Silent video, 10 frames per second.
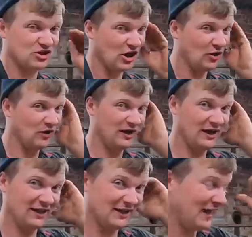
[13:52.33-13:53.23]
go
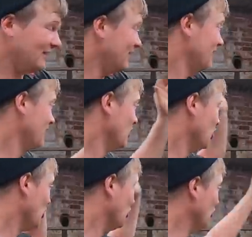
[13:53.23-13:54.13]
and let one
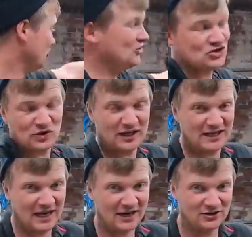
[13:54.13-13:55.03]
hundred twenty
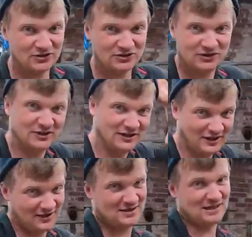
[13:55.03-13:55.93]
cows
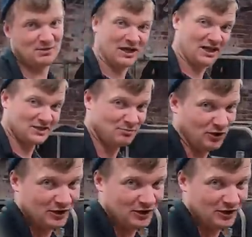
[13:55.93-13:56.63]
see a big Angus bull.